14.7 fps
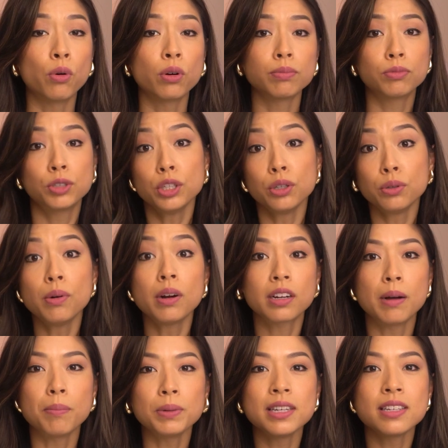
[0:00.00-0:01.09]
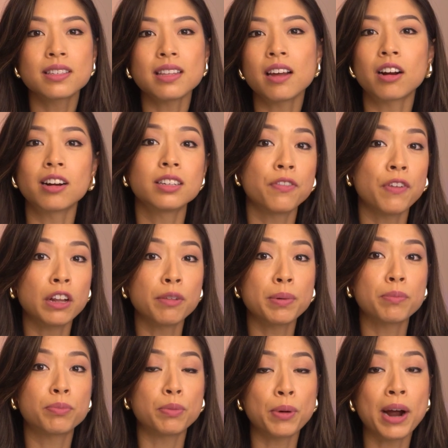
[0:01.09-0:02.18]
or two, companies that are
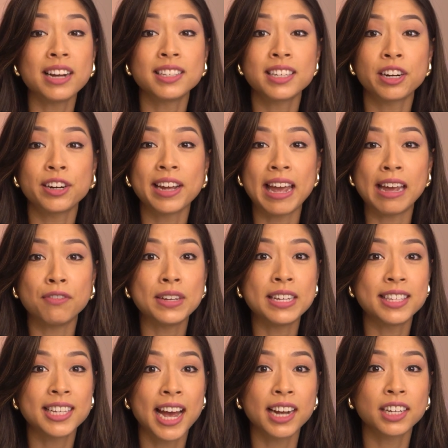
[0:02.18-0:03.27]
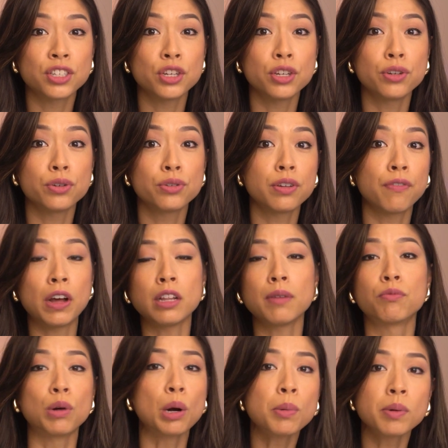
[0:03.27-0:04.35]
developing proprietary AV tech to
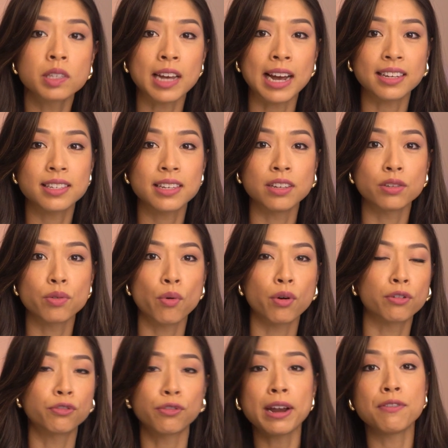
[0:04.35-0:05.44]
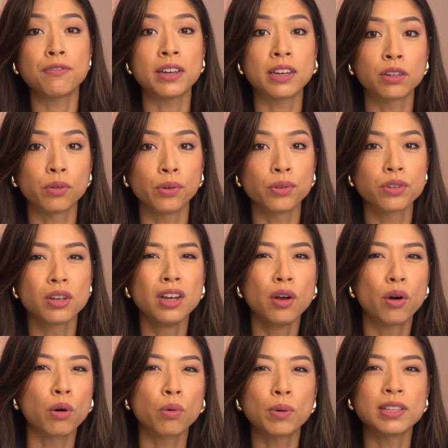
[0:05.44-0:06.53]
develop robo-taxis or freight vehicles,
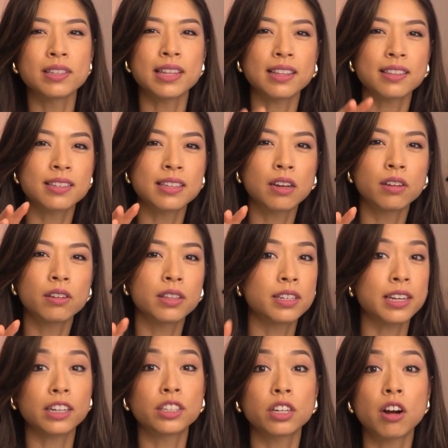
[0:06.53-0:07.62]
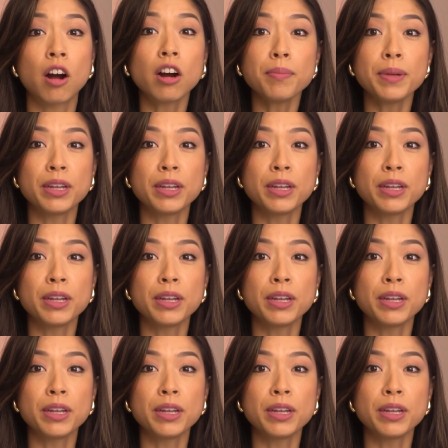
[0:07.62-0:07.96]
or ones that sell the tech to car